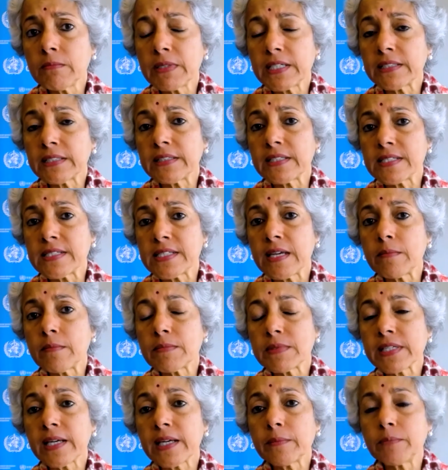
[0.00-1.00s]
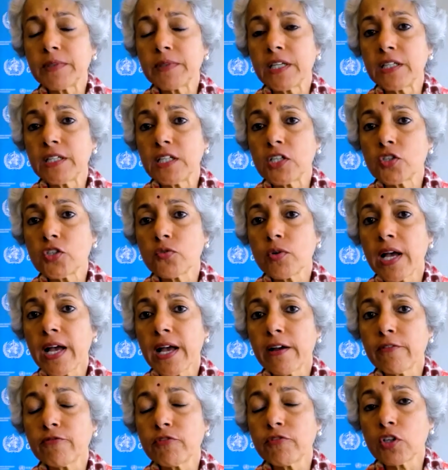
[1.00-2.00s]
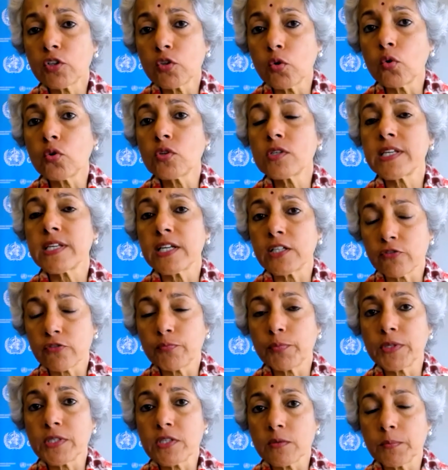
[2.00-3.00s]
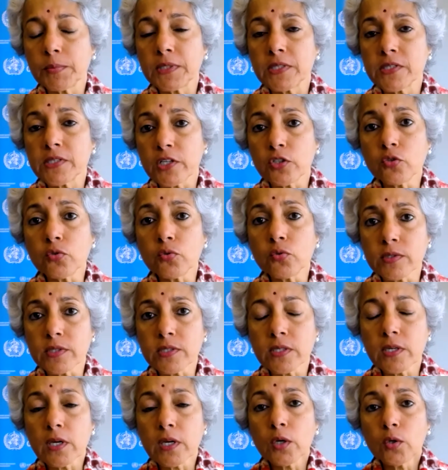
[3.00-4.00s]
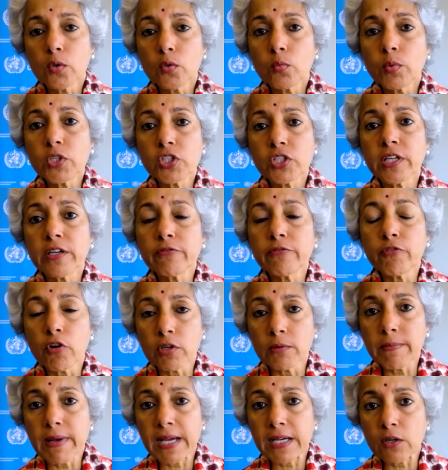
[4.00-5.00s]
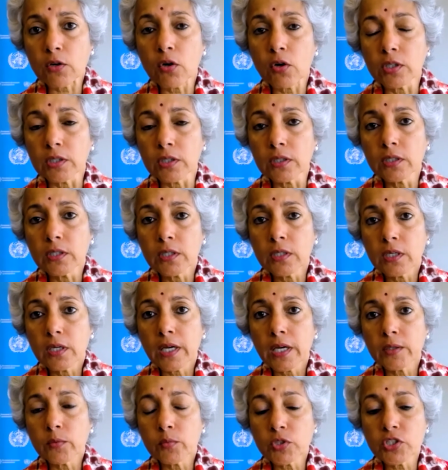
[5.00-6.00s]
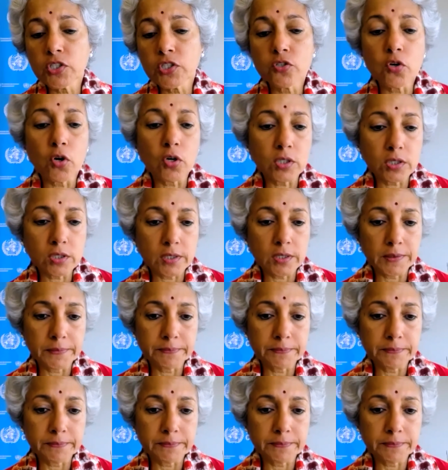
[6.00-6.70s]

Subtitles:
but at the same time, they need to have a core set of principles and rules which they fall back on and which is not